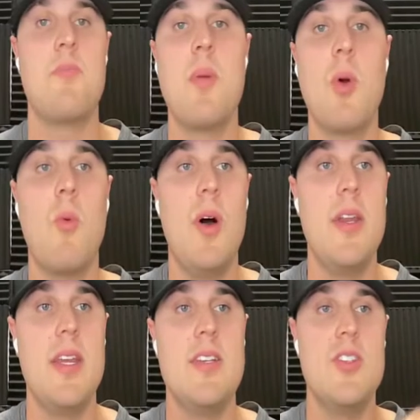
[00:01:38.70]
Step number
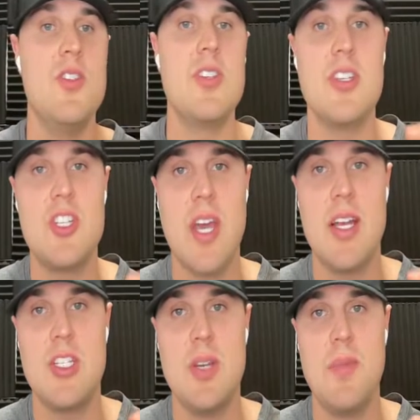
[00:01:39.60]
one is using
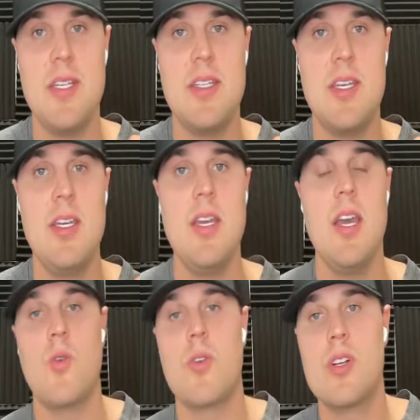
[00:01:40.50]
ChatGPT
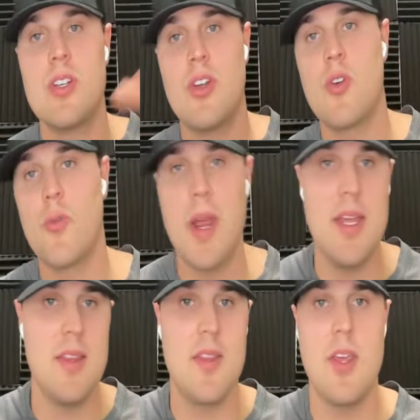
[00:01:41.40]
in order to
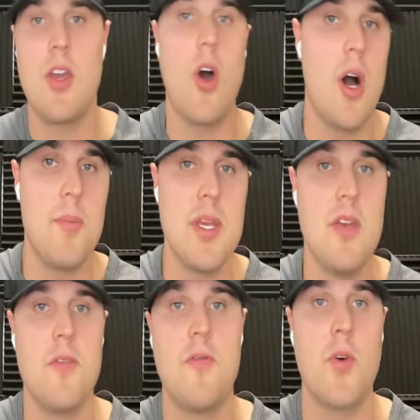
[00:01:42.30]
create the
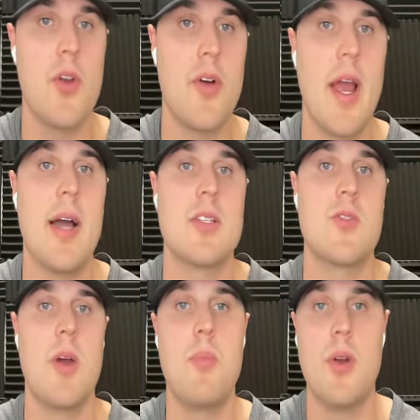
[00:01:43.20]
copy for your ads.
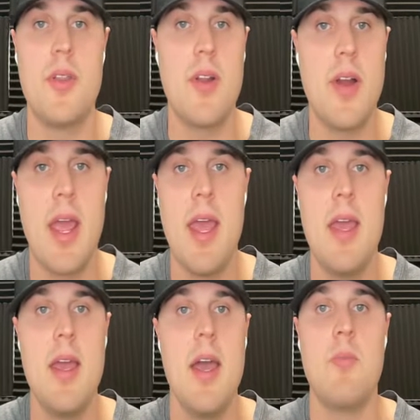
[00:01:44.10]
So I put in there,
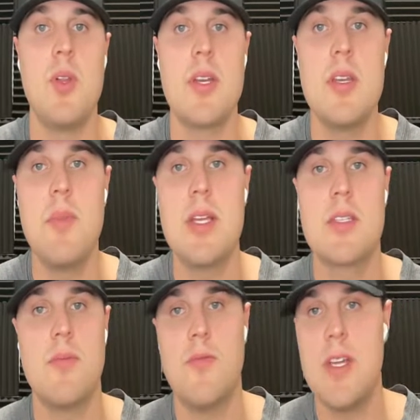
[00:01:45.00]
hey, I'm looking to make
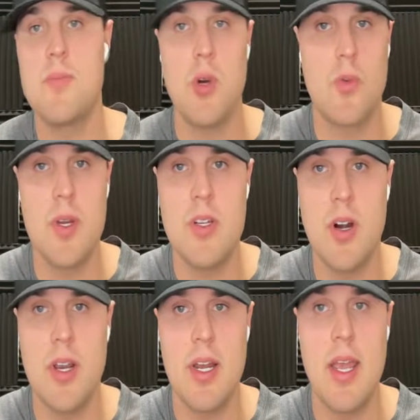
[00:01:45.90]
some Facebook
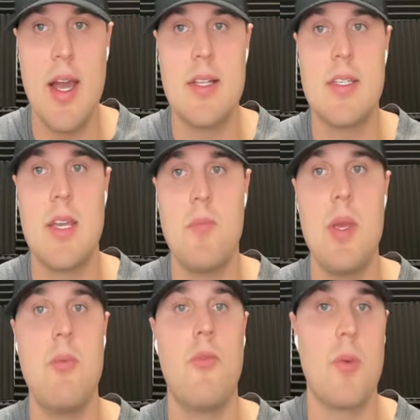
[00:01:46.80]
retargeting ads to get
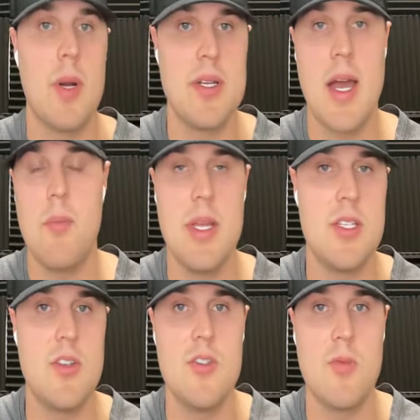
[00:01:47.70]
people from our
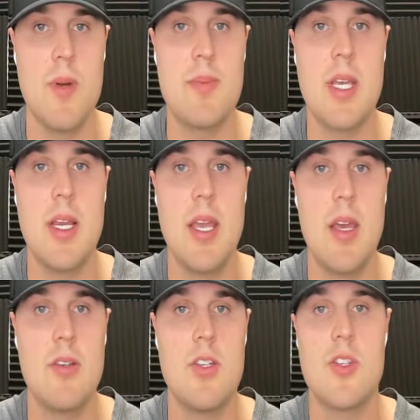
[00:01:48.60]
database to use the website
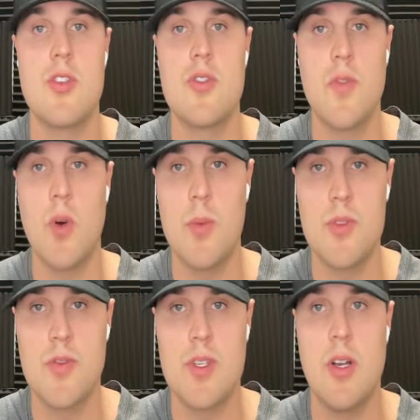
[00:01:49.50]
again to search for
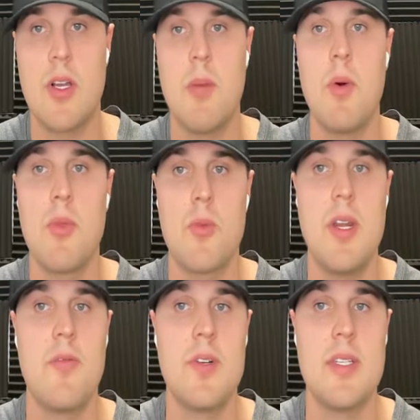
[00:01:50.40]
homes for sale. Come up with
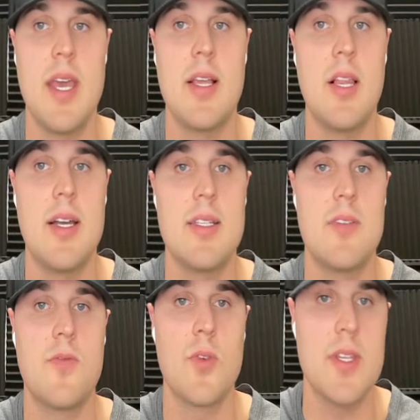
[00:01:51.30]
3 different
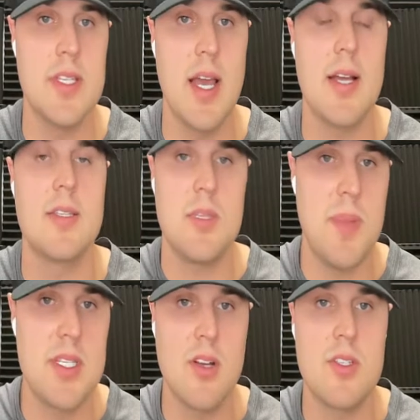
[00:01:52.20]
taglines for these ads. It
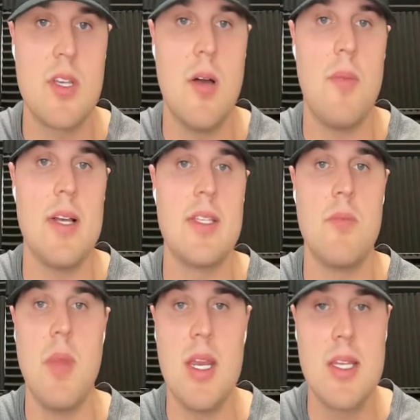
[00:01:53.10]
spits out some. I
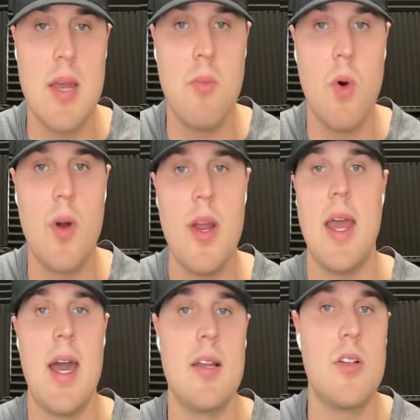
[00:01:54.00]
said, make 10 more
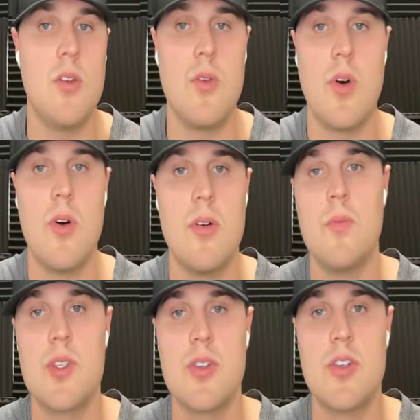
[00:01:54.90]
and add clone a
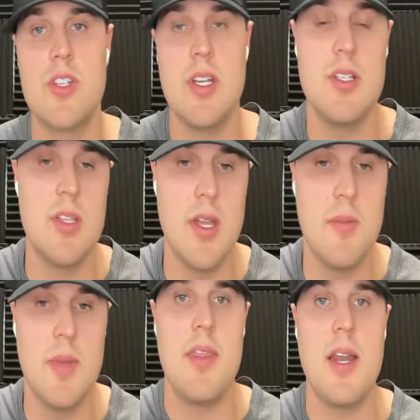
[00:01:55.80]
home search into
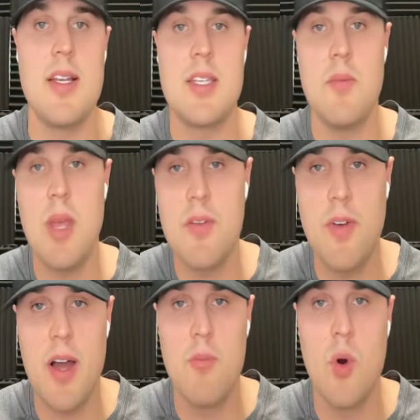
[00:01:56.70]
them. And then I say, make
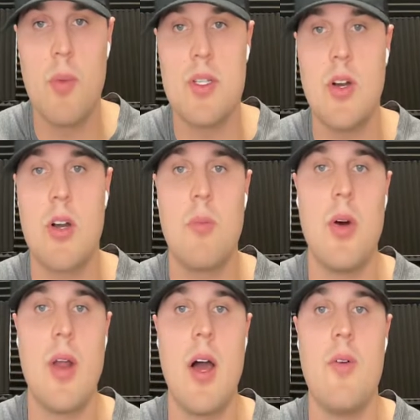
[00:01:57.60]
5 more, but talk
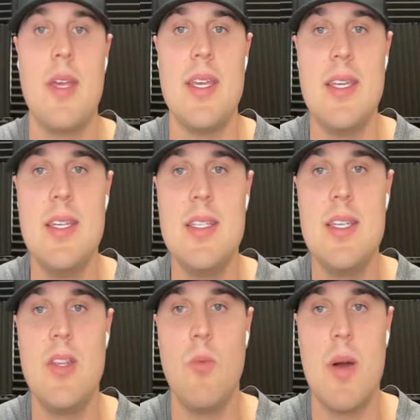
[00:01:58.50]
about how
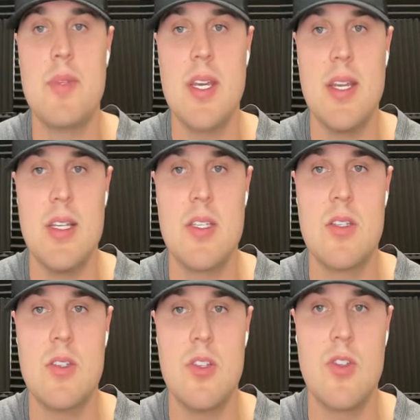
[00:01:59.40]
easy the website
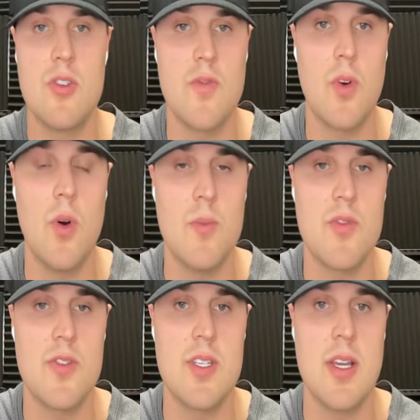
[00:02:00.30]
is to search for
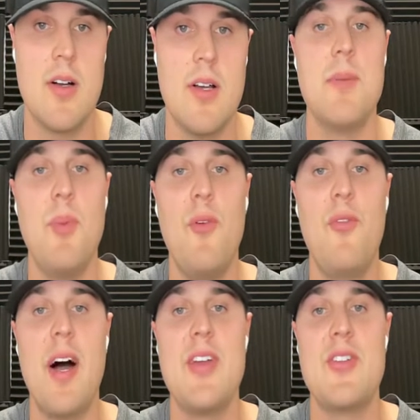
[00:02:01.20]
homes for sale.
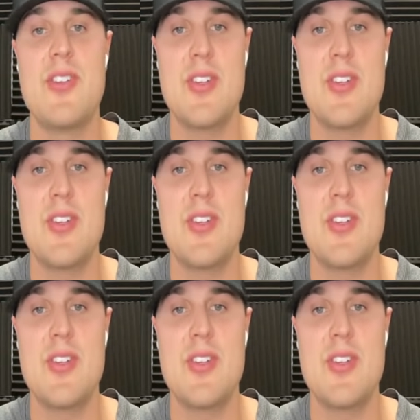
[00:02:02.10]
Simplify your